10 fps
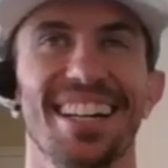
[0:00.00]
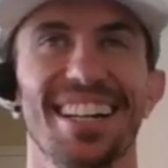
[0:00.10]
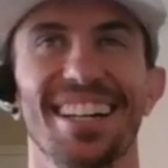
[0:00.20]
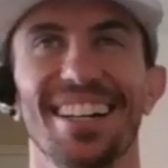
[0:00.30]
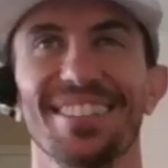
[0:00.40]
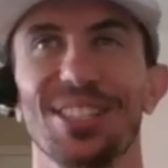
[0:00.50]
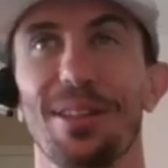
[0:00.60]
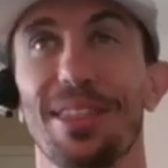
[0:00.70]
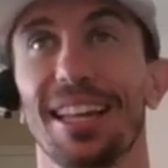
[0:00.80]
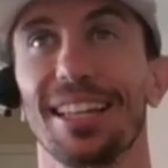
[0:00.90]
Uh, so
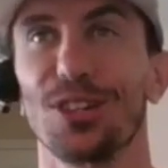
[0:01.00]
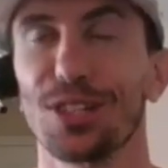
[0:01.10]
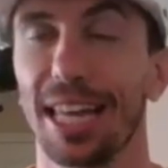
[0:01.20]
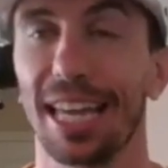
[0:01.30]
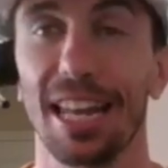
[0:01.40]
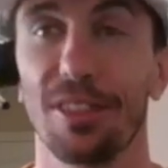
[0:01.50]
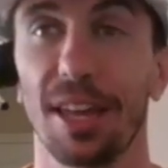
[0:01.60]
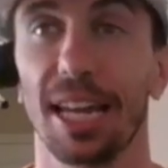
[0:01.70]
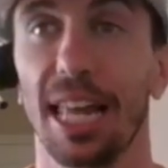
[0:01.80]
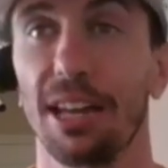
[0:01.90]
I think just like
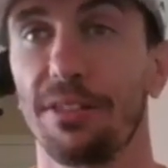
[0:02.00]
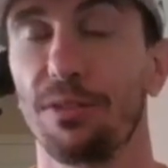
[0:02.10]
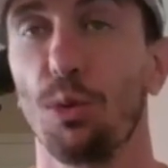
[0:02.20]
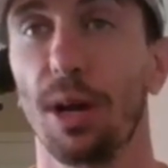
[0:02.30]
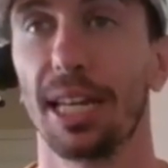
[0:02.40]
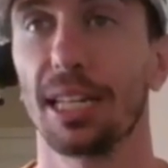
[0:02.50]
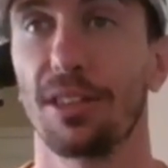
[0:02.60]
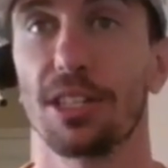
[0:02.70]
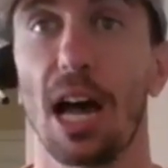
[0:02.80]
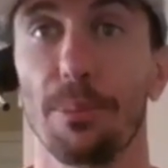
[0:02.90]
anything in life, if you want to get to
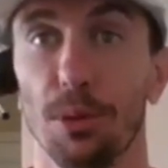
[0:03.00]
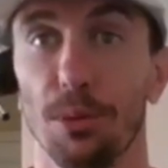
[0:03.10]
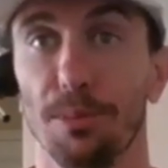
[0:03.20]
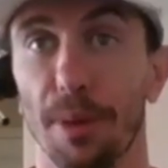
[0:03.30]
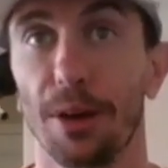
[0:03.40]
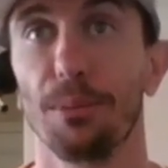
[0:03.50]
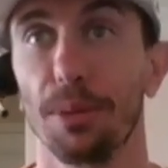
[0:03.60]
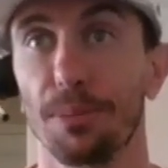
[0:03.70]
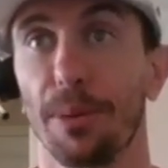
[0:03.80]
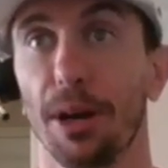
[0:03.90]
the top, you better
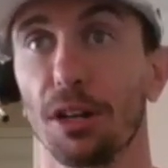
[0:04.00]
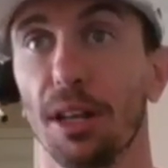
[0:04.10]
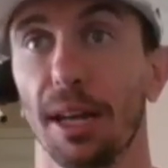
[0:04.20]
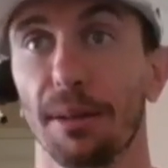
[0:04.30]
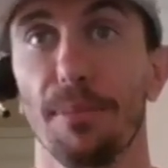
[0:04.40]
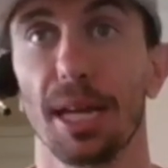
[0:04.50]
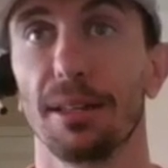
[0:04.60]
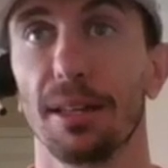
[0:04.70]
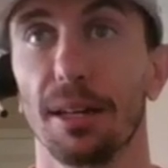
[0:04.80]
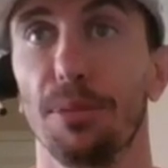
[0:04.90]
be prepared to like make
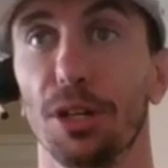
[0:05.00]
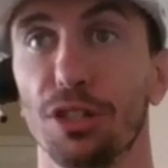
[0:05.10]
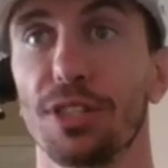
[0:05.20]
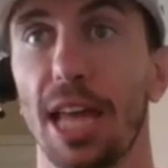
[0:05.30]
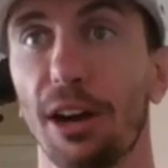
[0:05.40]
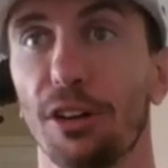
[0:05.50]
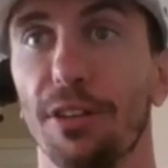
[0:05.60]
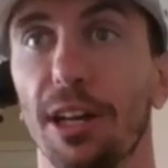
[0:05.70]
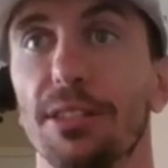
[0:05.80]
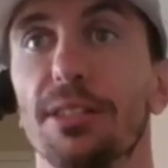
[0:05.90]
a bunch of
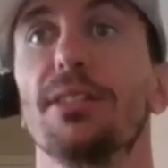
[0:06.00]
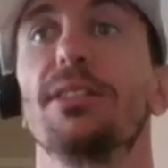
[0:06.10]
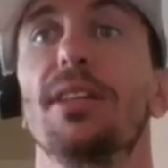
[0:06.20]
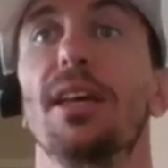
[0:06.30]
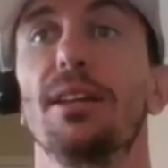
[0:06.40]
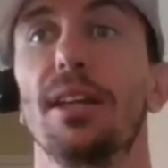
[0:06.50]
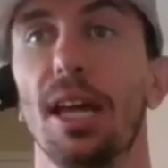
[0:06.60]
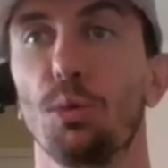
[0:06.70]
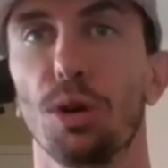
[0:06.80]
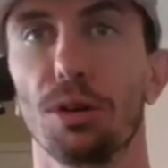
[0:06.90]
sacrifices and,
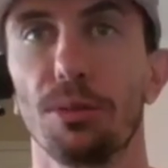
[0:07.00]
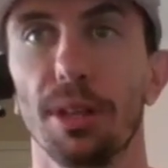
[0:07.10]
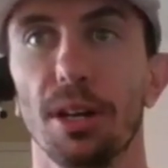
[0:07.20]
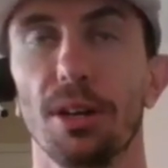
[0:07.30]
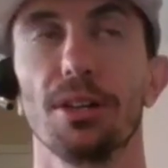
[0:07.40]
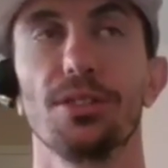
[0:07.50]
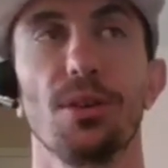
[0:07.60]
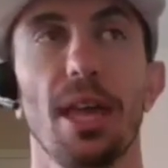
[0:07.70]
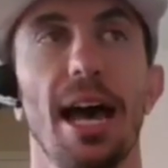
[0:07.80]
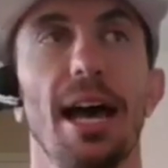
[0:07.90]
and work really hard. So
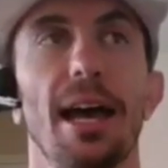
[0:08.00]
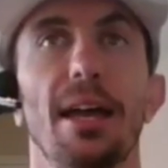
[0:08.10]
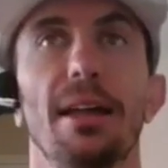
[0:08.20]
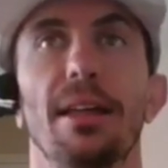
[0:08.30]
yeah, I,